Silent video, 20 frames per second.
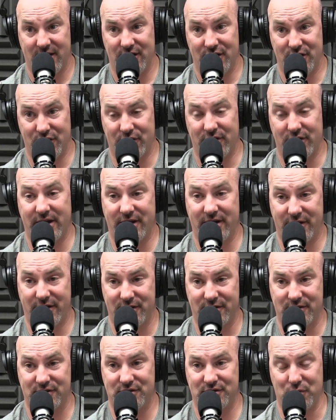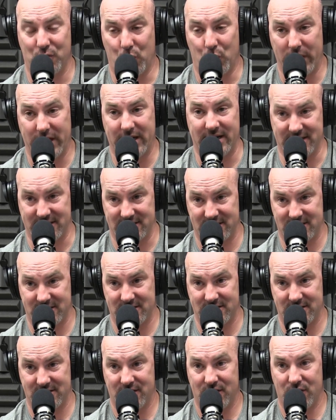You're here to
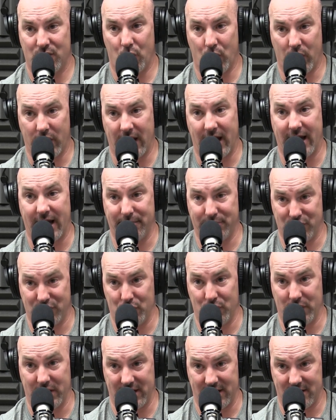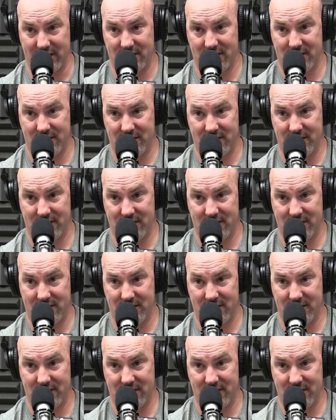witness what I'm doing.